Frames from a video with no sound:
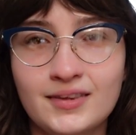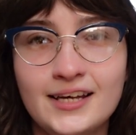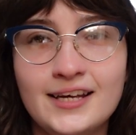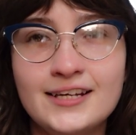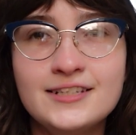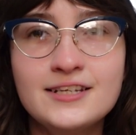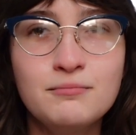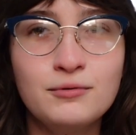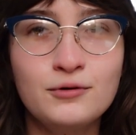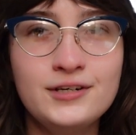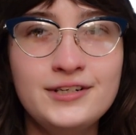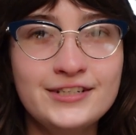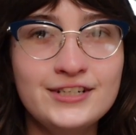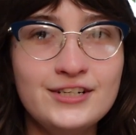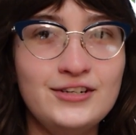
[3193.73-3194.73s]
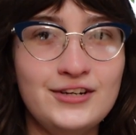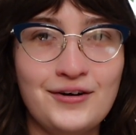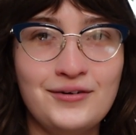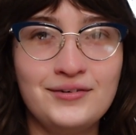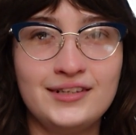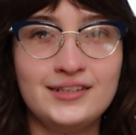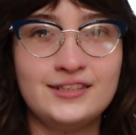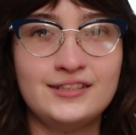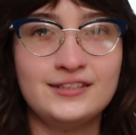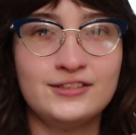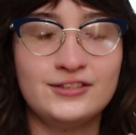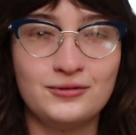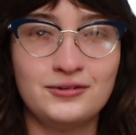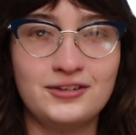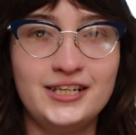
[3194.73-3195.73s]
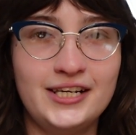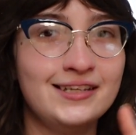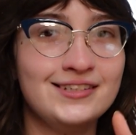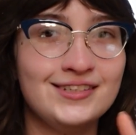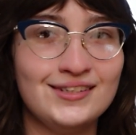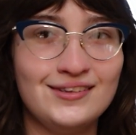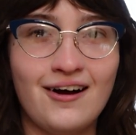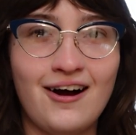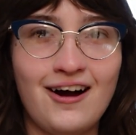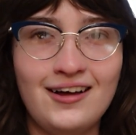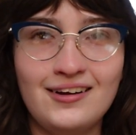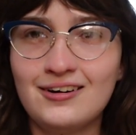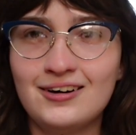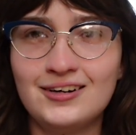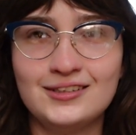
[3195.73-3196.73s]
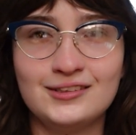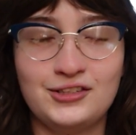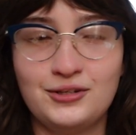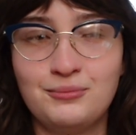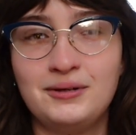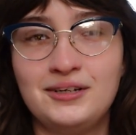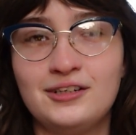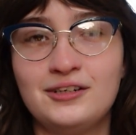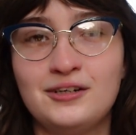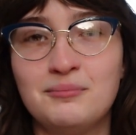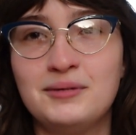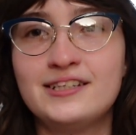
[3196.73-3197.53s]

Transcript: It's important to note that this story is not all doom and gloom.